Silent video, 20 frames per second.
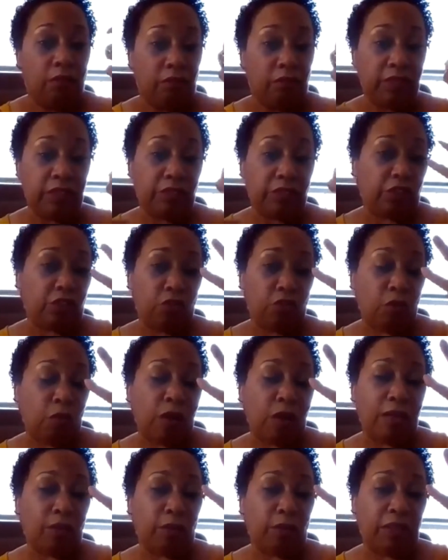this is who
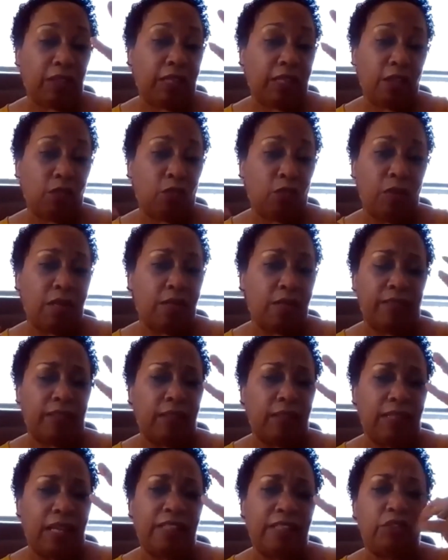I relate with,
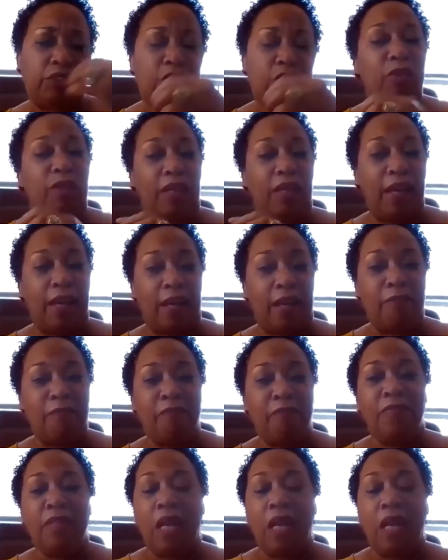and that's okay.